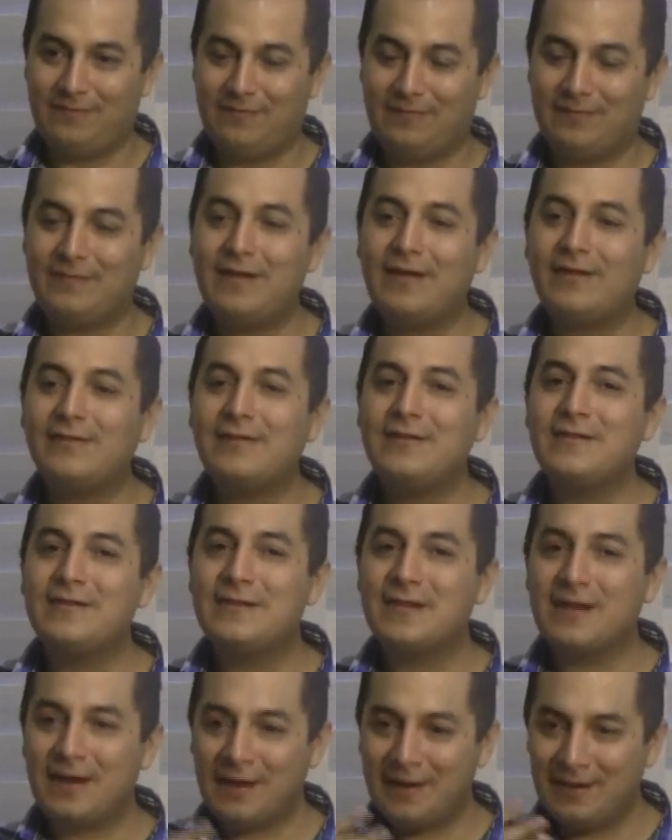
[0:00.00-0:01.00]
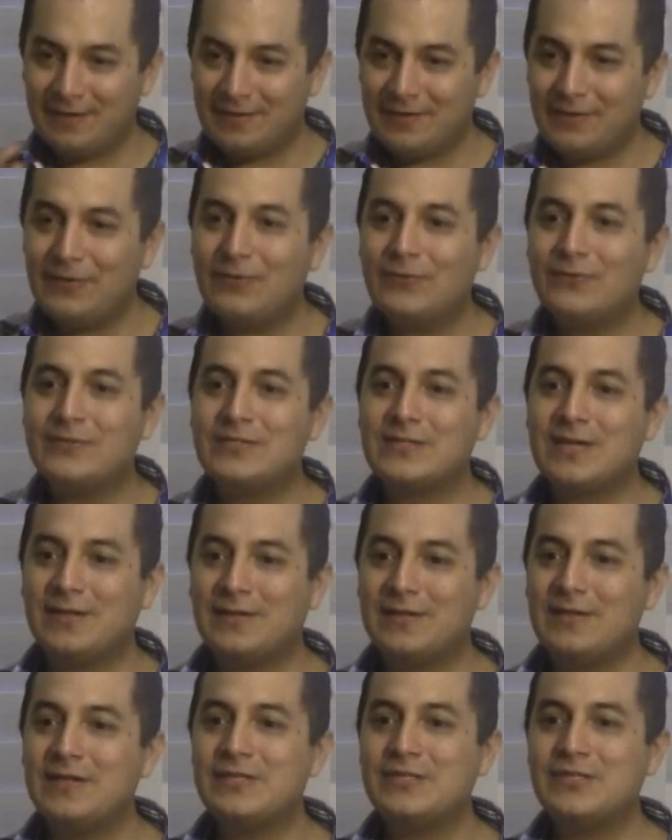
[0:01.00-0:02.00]
Something that
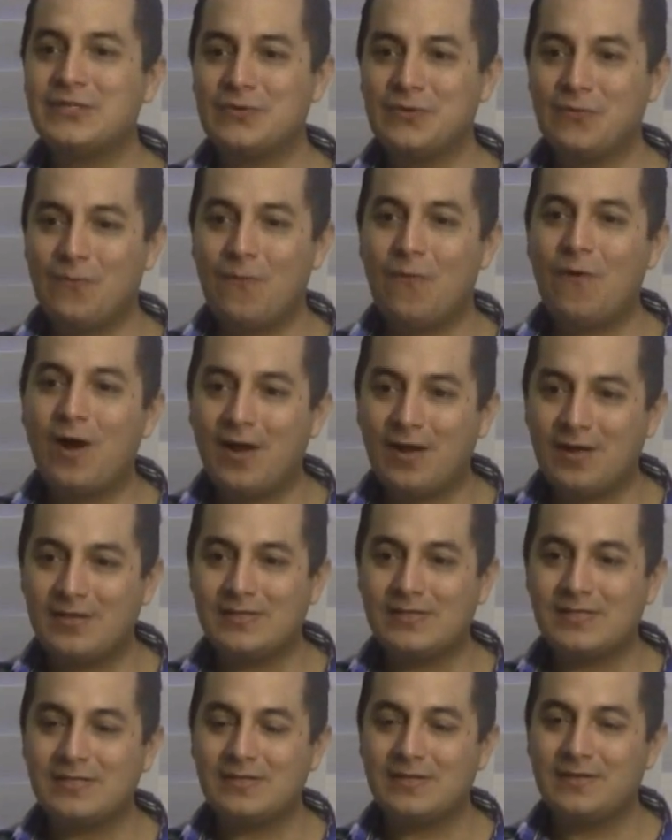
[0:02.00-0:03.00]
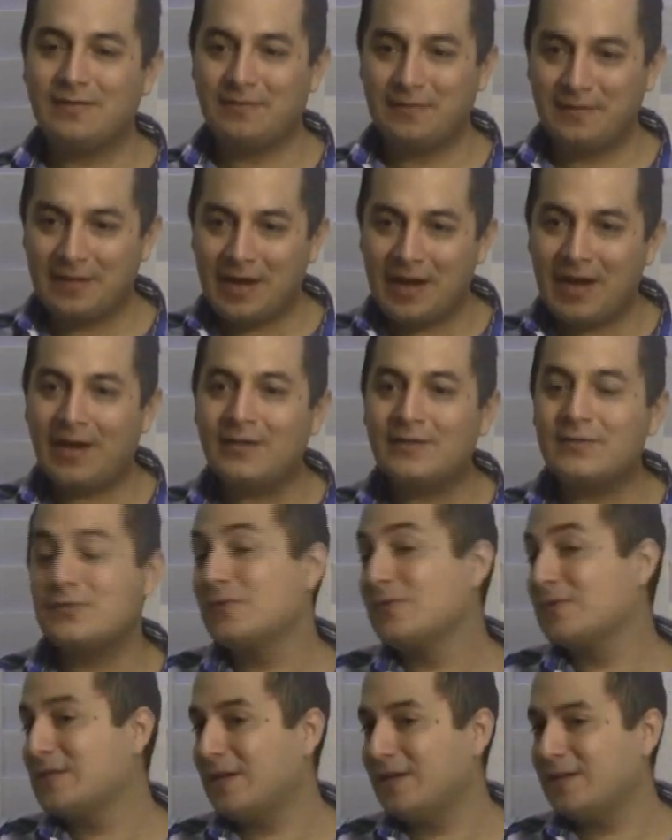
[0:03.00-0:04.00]
she wants, that
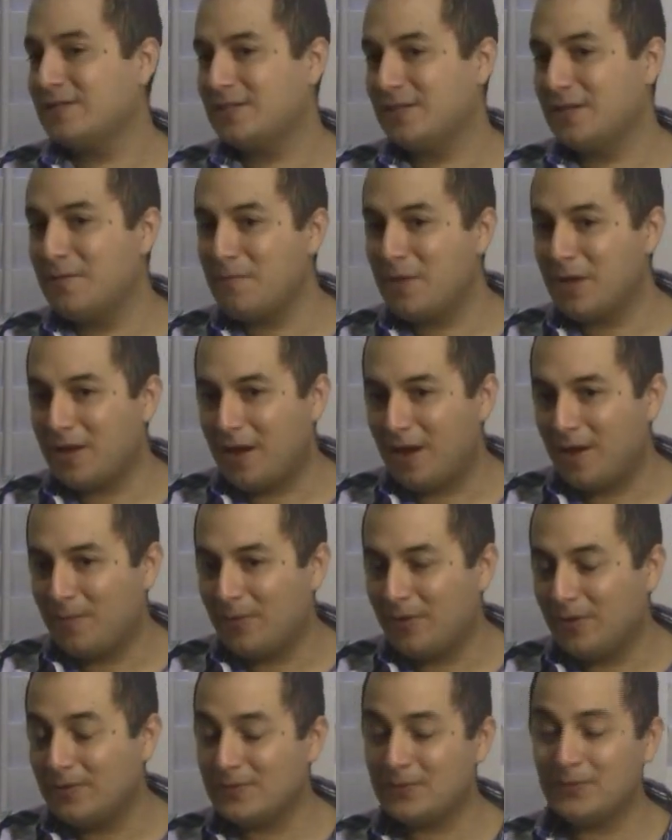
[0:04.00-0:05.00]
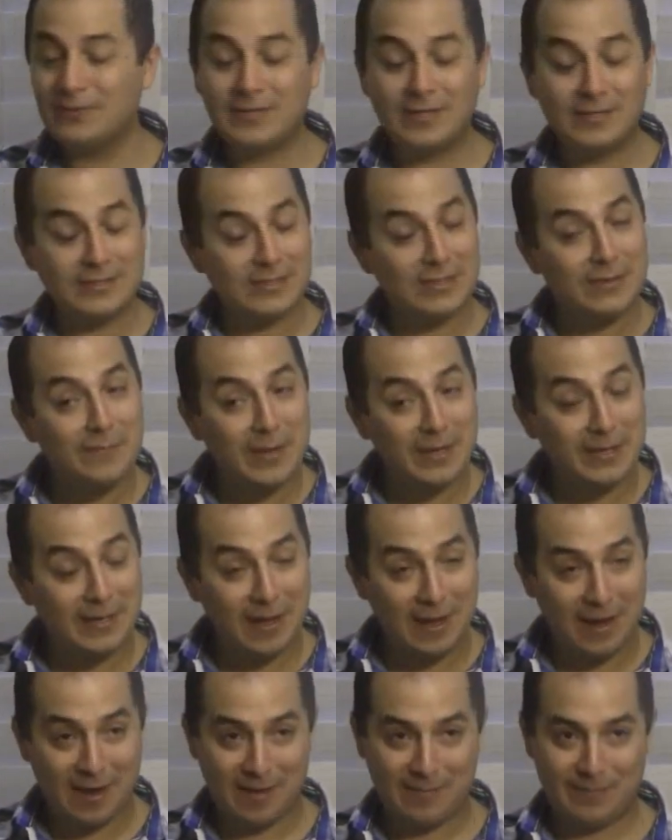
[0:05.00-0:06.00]
sometimes it may happen, sometimes it may
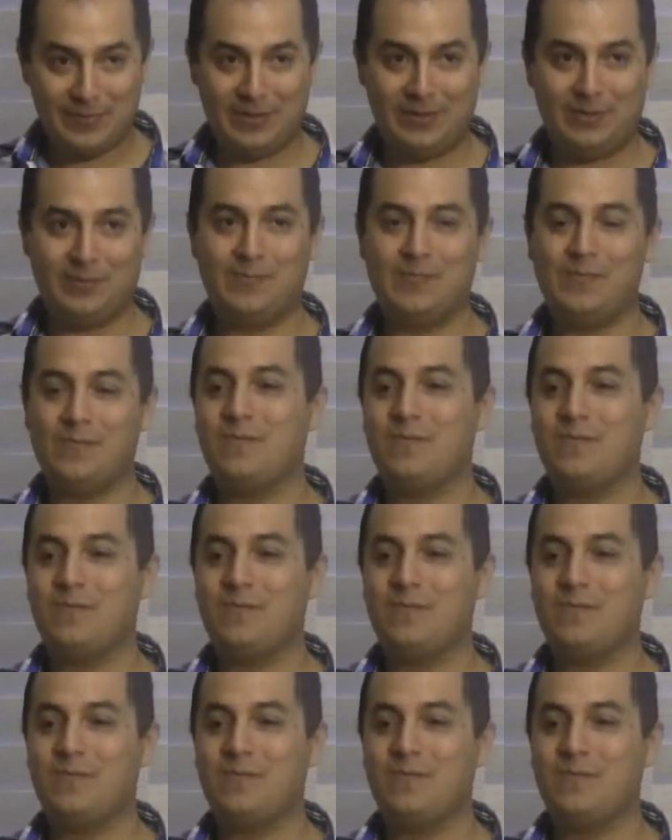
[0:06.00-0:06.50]
not happen.